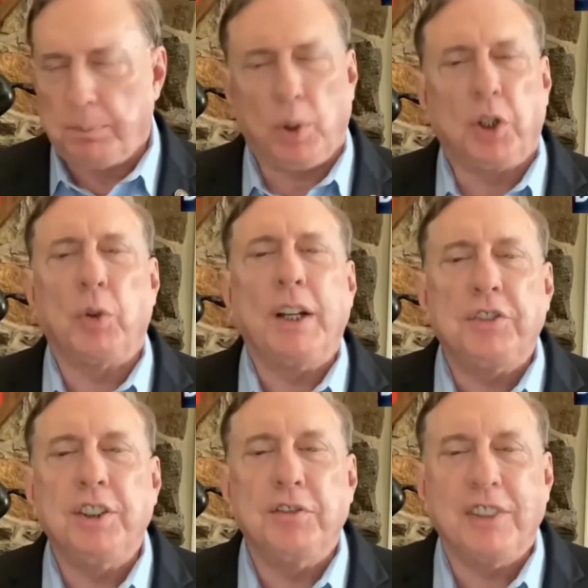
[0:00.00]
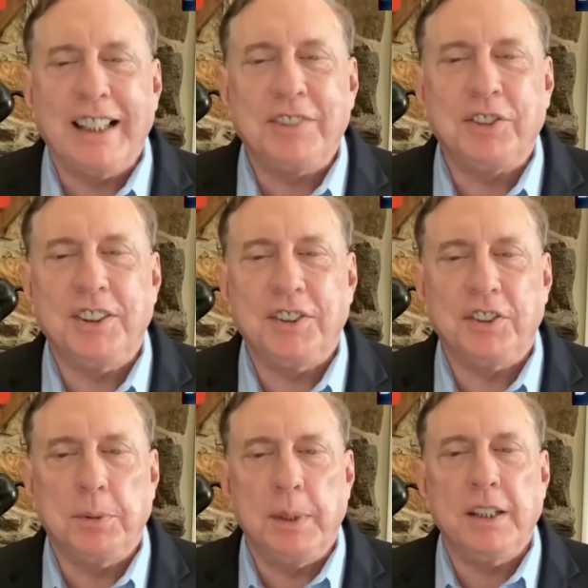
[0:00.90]
progressive
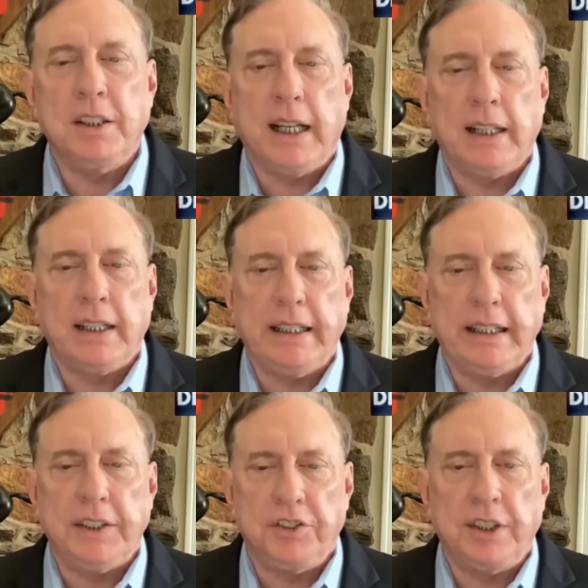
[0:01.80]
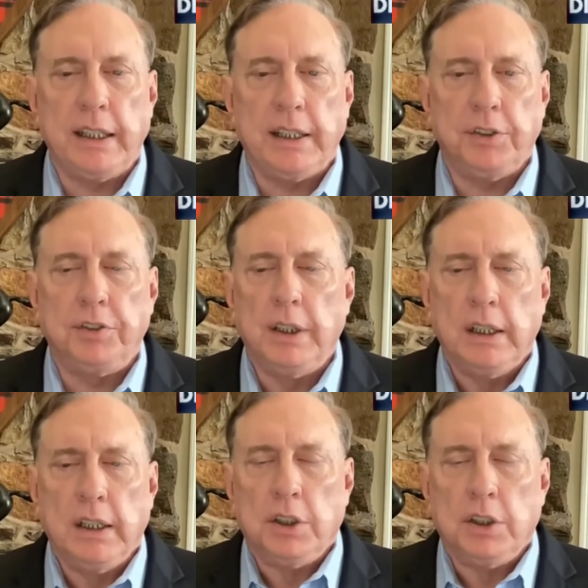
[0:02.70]
leftist mentality that says,